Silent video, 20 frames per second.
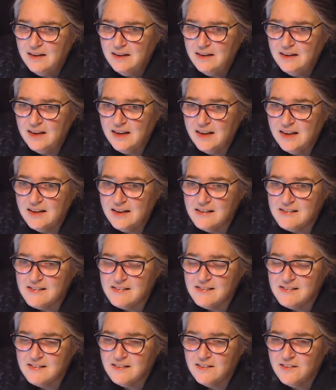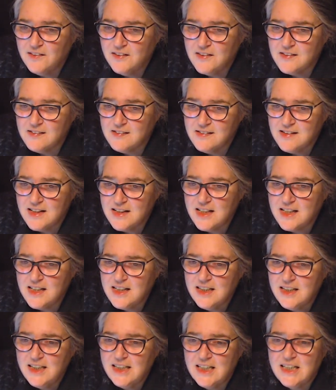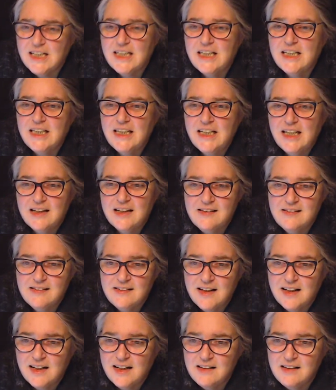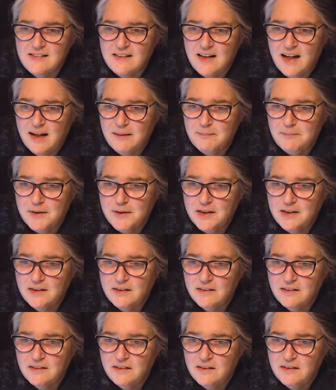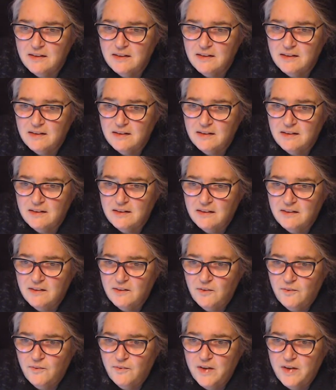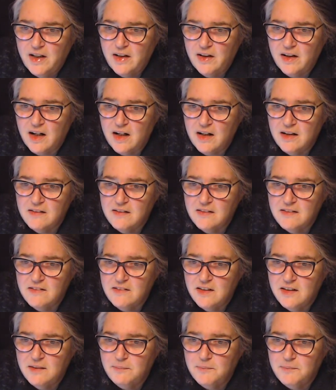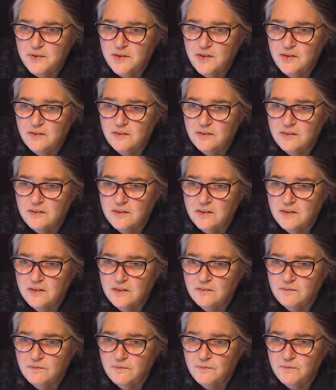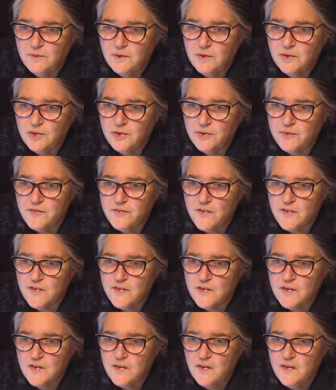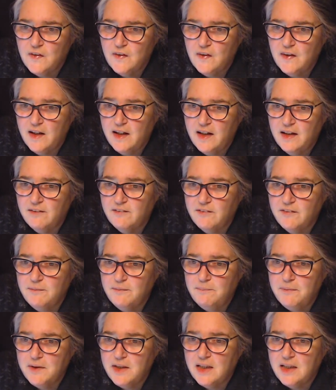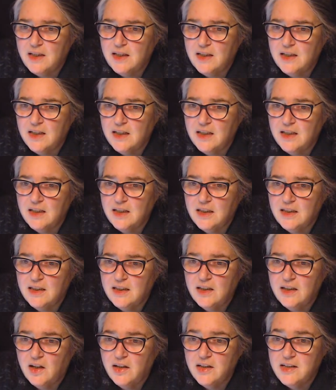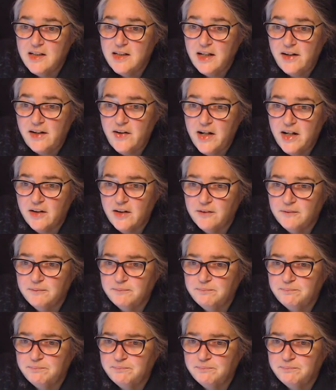Yes, Christine. Yes, that has happened. Where are the timber wolves? That would be in Ontario,